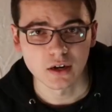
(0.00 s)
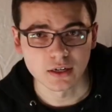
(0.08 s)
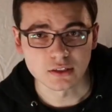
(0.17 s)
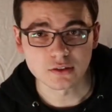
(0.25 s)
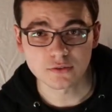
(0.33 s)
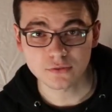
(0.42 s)

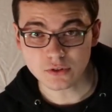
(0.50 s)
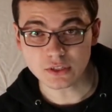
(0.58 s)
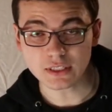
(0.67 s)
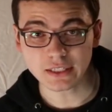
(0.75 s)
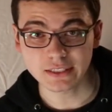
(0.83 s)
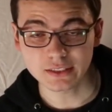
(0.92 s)
Alright, so the first
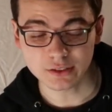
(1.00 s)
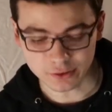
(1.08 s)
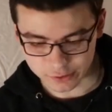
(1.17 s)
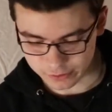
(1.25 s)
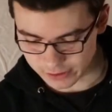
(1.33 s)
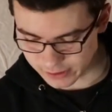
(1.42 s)
thing I need to
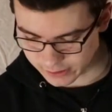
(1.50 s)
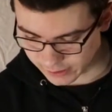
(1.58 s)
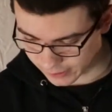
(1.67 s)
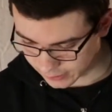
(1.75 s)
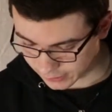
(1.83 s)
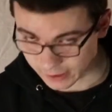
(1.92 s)
do is
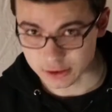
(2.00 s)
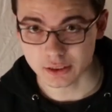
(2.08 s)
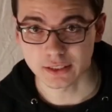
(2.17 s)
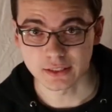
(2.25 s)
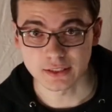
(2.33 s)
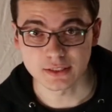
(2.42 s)
actually
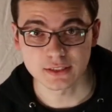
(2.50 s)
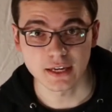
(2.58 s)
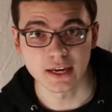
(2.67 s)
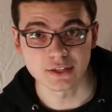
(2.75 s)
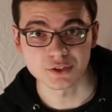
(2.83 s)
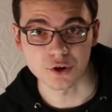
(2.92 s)
get this
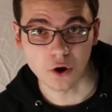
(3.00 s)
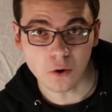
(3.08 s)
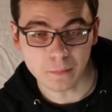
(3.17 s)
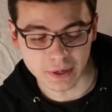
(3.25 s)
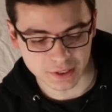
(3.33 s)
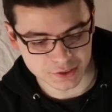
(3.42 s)
case
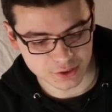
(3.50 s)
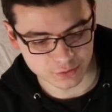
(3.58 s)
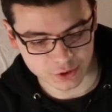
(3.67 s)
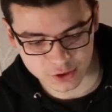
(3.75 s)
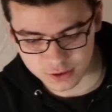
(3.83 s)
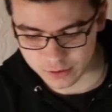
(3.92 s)
open. So
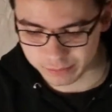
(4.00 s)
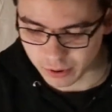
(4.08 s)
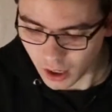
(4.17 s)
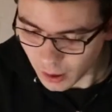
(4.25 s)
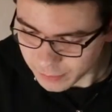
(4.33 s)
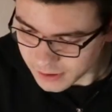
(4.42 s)
we're just going to
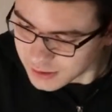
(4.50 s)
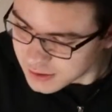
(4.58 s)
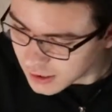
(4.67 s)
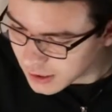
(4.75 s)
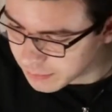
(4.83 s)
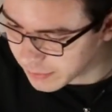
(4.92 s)
pop the
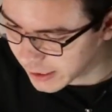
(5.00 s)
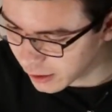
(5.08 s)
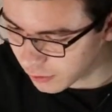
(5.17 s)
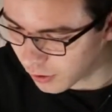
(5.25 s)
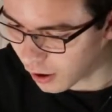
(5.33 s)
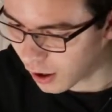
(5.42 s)
side
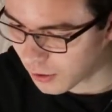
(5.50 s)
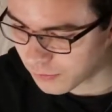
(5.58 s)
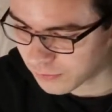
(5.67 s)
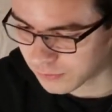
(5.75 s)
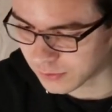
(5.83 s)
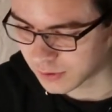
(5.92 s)
panel off.
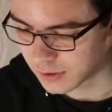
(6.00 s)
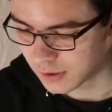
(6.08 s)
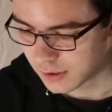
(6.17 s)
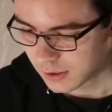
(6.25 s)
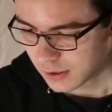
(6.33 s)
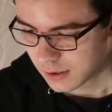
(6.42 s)

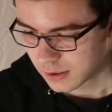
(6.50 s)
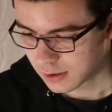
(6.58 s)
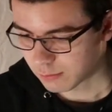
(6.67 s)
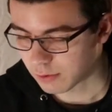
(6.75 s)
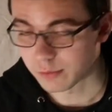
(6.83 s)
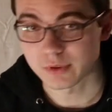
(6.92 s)

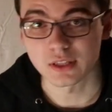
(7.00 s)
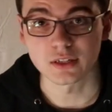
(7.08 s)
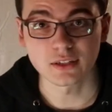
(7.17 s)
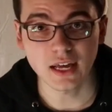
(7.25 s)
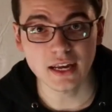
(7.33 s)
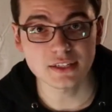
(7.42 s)
The one with the
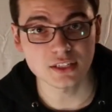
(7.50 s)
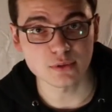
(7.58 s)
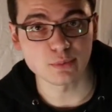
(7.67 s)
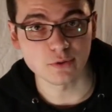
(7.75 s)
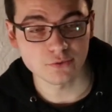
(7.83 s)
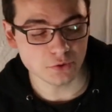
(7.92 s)
glass is
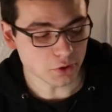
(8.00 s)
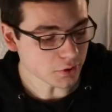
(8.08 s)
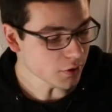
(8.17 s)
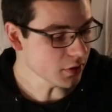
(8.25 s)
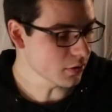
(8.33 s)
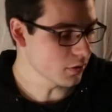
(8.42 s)
preferred.